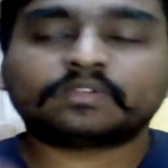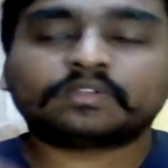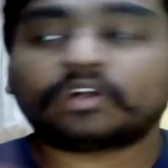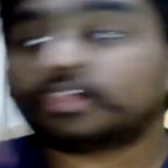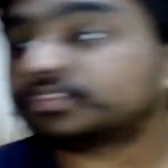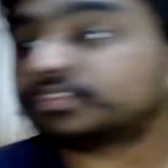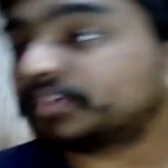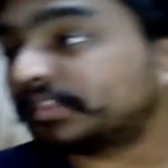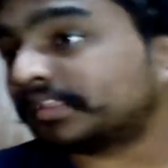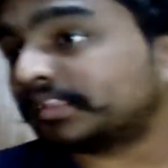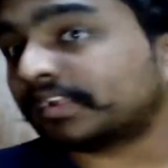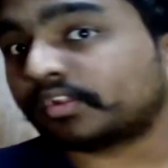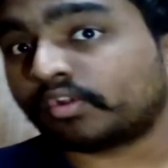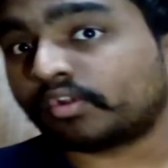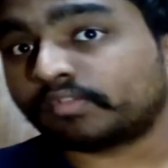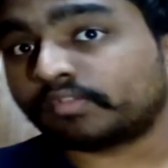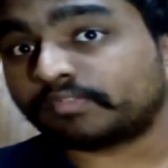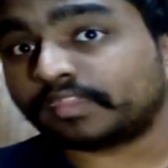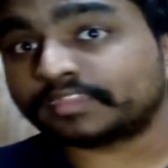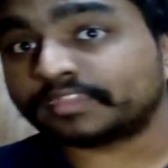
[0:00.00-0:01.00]
Also hit that
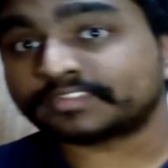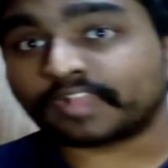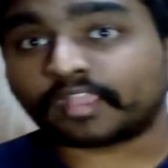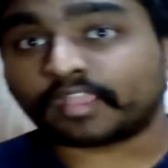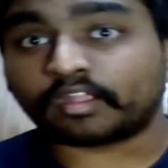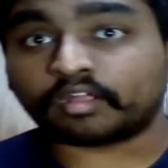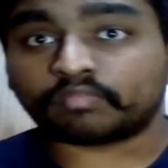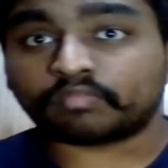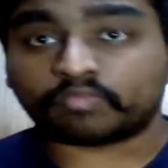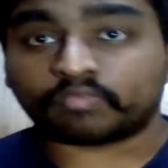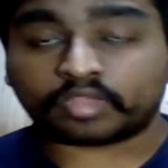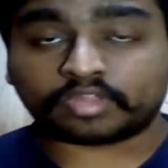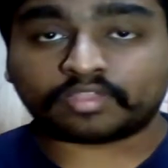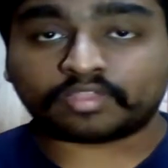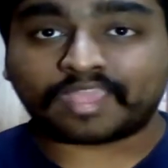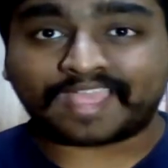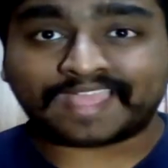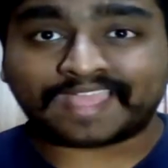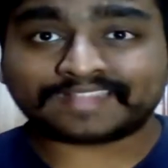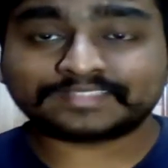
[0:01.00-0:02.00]
notification icon while you
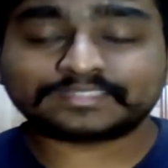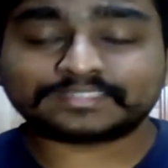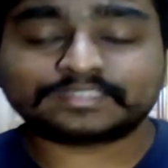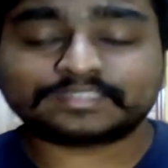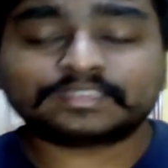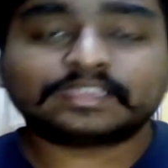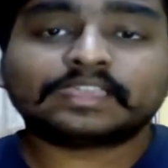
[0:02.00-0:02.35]
are at it.